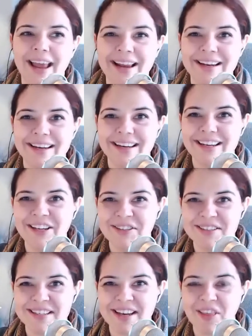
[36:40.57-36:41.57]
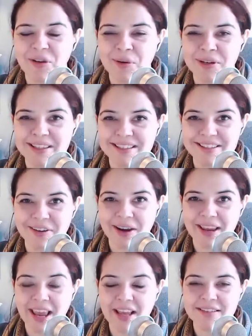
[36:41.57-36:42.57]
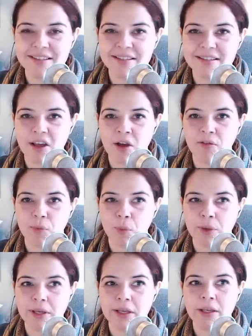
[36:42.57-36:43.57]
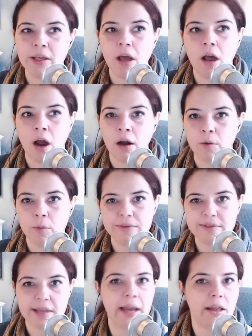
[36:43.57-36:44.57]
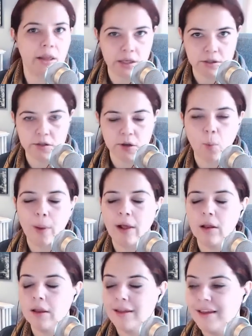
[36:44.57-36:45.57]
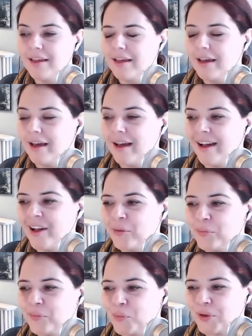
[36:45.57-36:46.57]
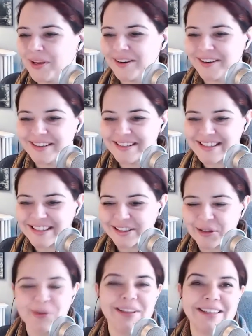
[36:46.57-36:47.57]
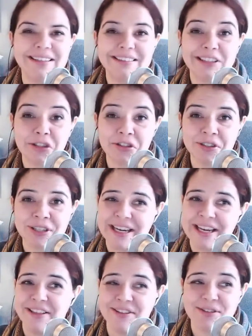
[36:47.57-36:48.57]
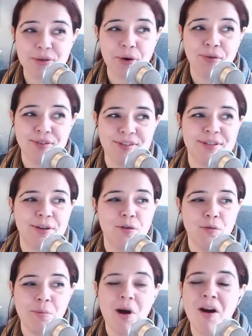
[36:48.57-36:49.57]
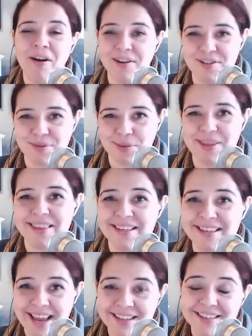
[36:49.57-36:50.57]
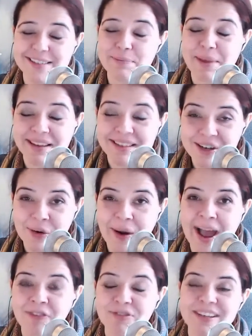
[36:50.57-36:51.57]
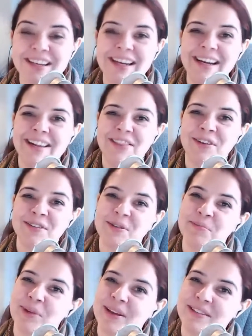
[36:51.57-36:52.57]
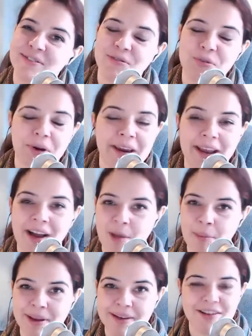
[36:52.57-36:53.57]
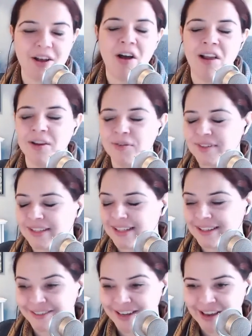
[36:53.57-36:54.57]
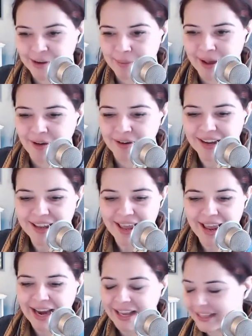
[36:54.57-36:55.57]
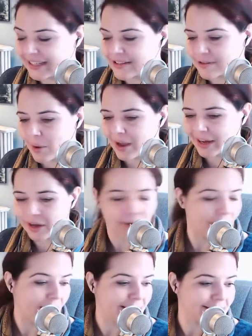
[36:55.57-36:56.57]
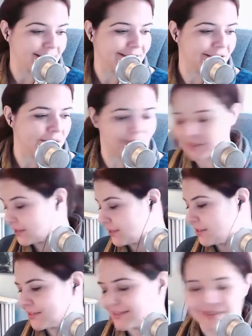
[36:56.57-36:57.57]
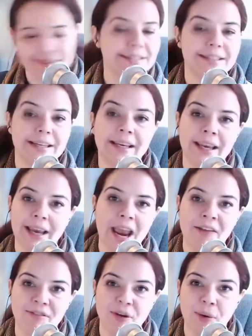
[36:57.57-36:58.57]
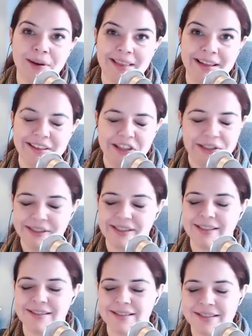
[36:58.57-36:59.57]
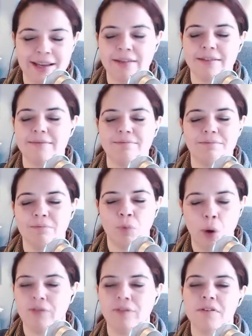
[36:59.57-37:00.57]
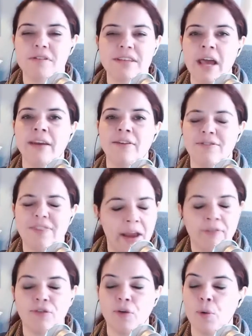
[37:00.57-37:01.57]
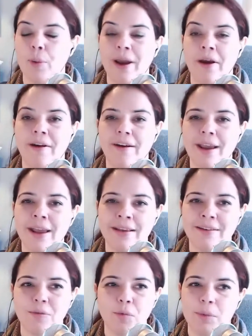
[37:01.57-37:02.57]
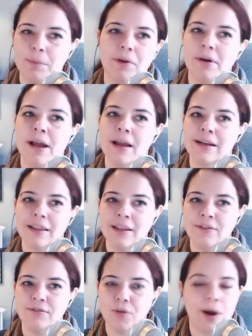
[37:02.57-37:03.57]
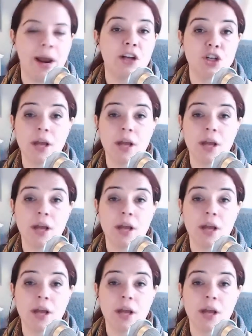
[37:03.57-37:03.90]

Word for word: and here's another one of these great cases of we aren't recycling so well. Um, we are slowly littering the surface of Mars with dead spacecraft. There's a bunch of great comics all over the internet about aliens walking across the surface and just seeing everywhere they look these dead rovers kind of everywhere. And we periodically have crashed